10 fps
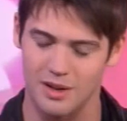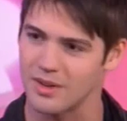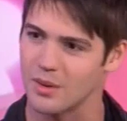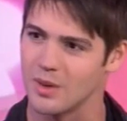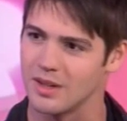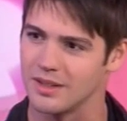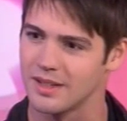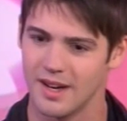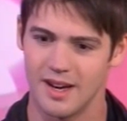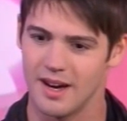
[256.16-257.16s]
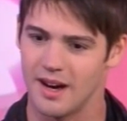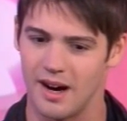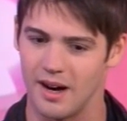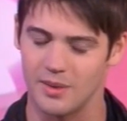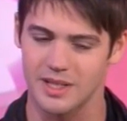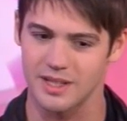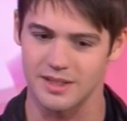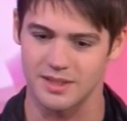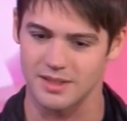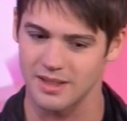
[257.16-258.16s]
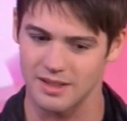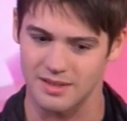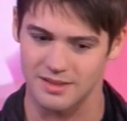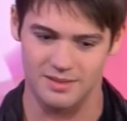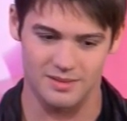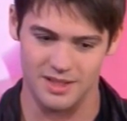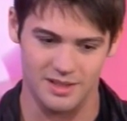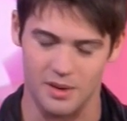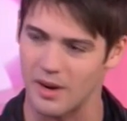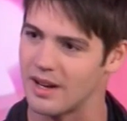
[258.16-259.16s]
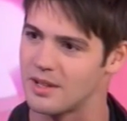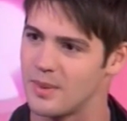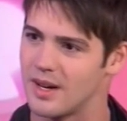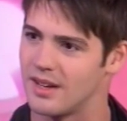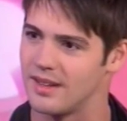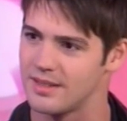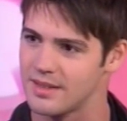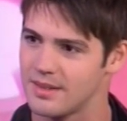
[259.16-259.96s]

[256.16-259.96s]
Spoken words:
over the world, which it's just a great experience.